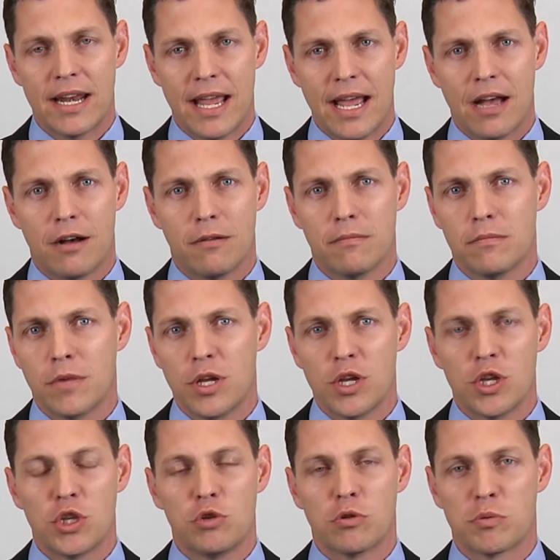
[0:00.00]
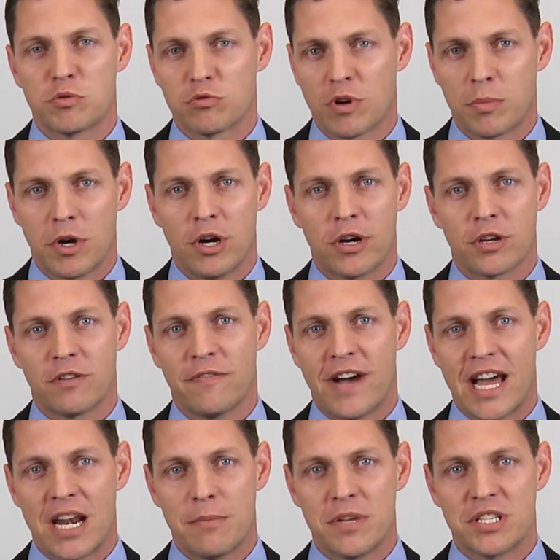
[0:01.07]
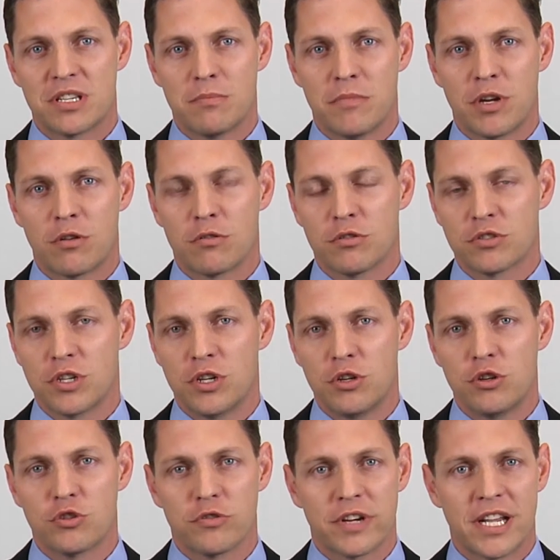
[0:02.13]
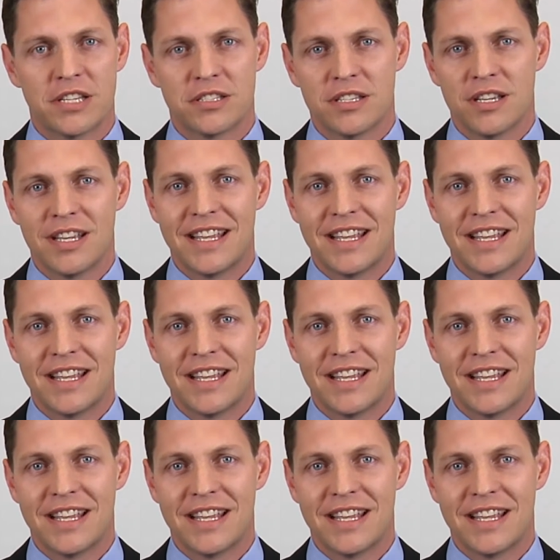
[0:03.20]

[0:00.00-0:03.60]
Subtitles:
now. You absorb all your vitamins and minerals and nutrients